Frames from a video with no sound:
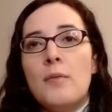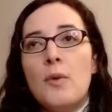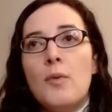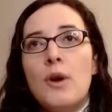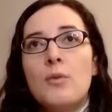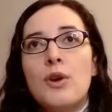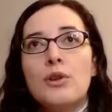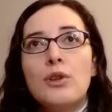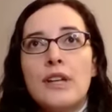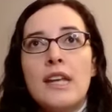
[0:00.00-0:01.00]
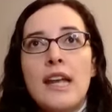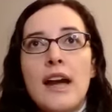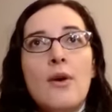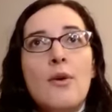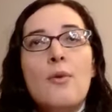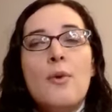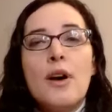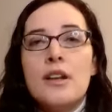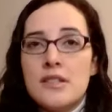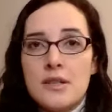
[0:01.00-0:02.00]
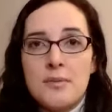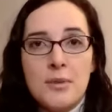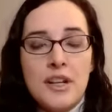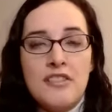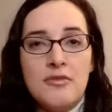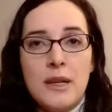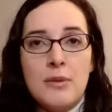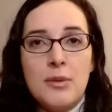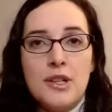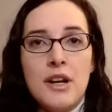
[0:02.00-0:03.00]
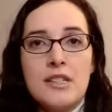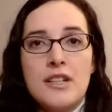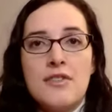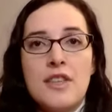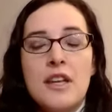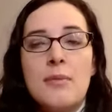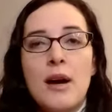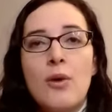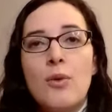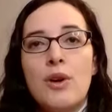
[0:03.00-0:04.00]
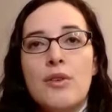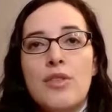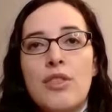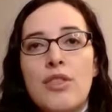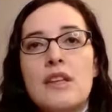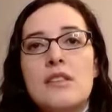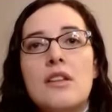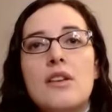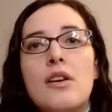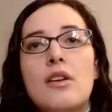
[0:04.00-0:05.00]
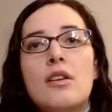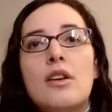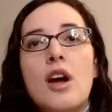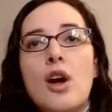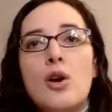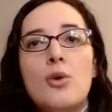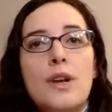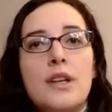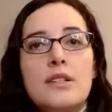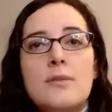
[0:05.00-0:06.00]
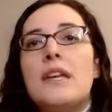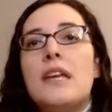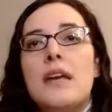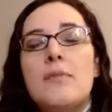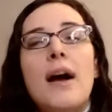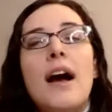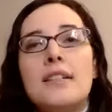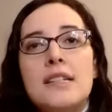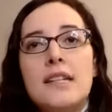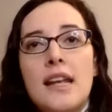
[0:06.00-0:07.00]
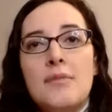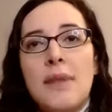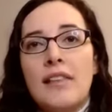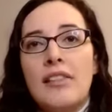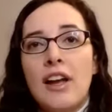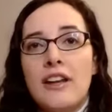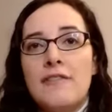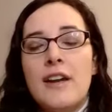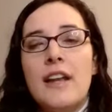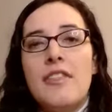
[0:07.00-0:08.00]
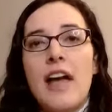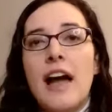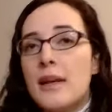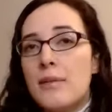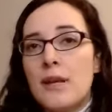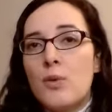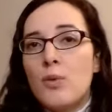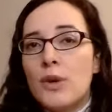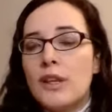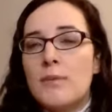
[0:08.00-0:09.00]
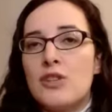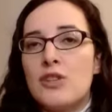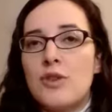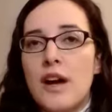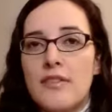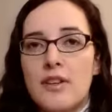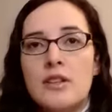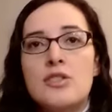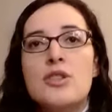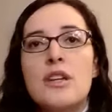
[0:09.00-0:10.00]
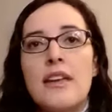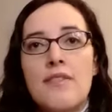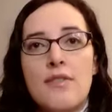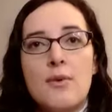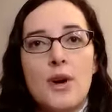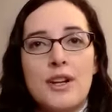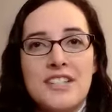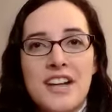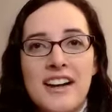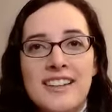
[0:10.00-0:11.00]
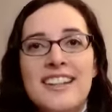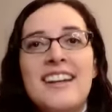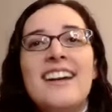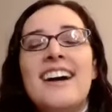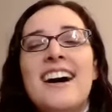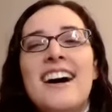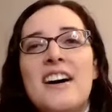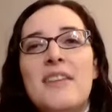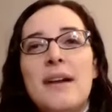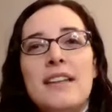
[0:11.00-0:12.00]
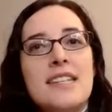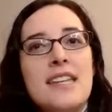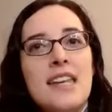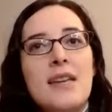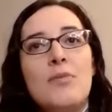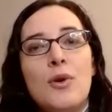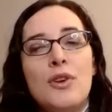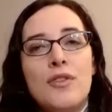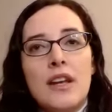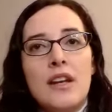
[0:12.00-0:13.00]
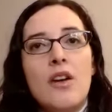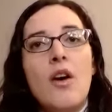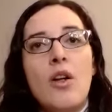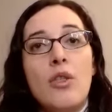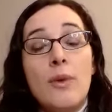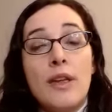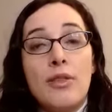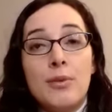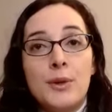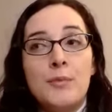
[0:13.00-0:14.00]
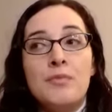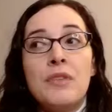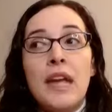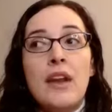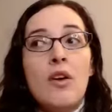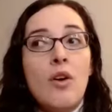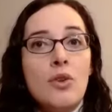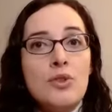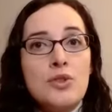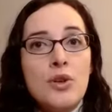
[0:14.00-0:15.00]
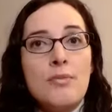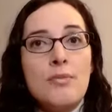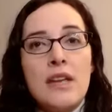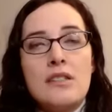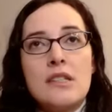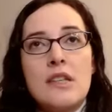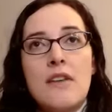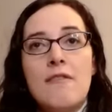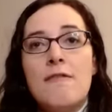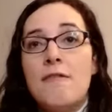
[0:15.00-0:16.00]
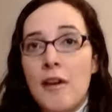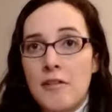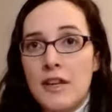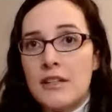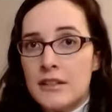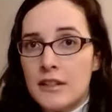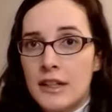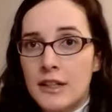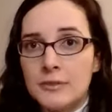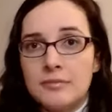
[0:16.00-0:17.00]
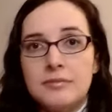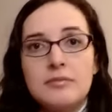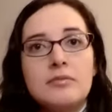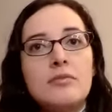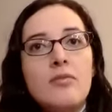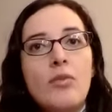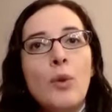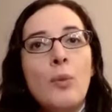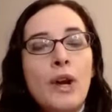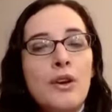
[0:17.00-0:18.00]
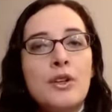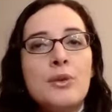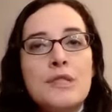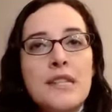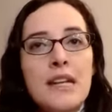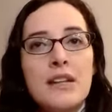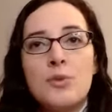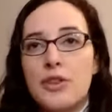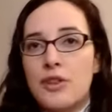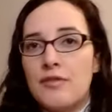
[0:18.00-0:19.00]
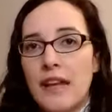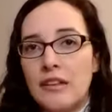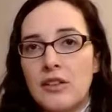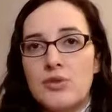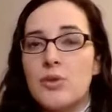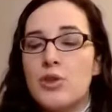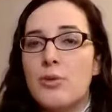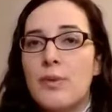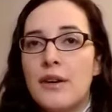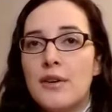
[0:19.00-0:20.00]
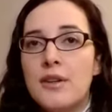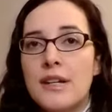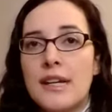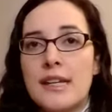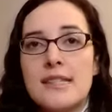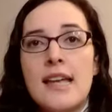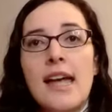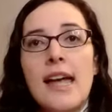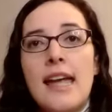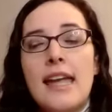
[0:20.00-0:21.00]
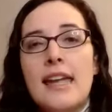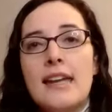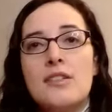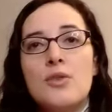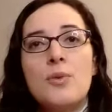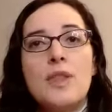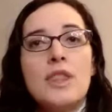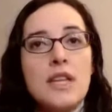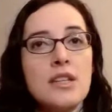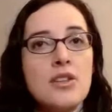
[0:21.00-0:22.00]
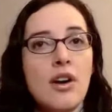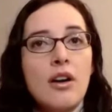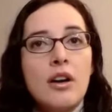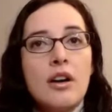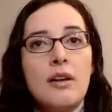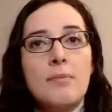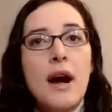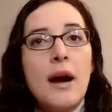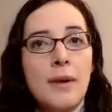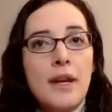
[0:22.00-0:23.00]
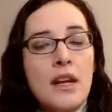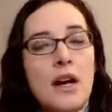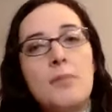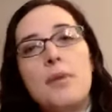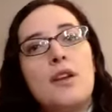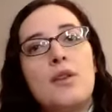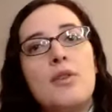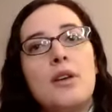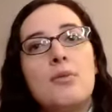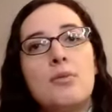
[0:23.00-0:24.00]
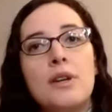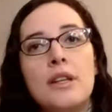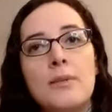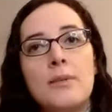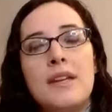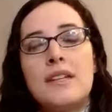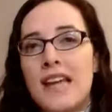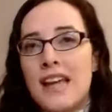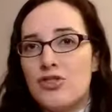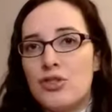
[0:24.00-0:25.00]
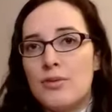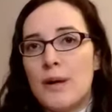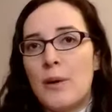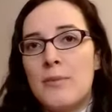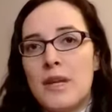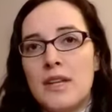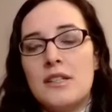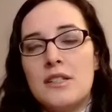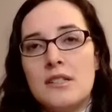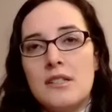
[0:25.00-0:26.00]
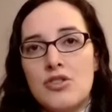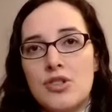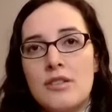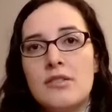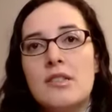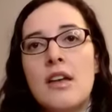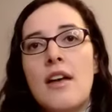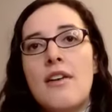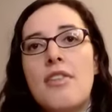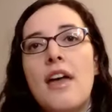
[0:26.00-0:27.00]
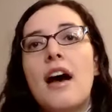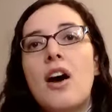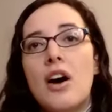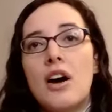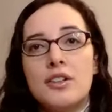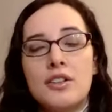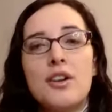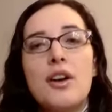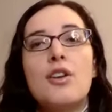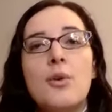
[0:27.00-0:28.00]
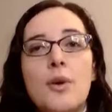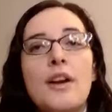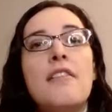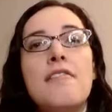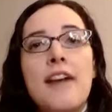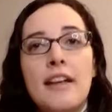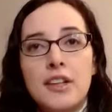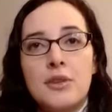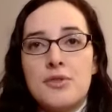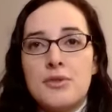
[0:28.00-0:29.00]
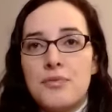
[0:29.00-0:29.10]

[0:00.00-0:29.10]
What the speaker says: when we're looking at what is the point of being productive, think about what are the things that are going to be impacted in my life. And that can be a really big driver to get the work done, and to keep motivated all the way through. It also makes it very clear where you stand with your values, with your priorities. And when things are popping up, you can really be intentional about making decisions that honor your values.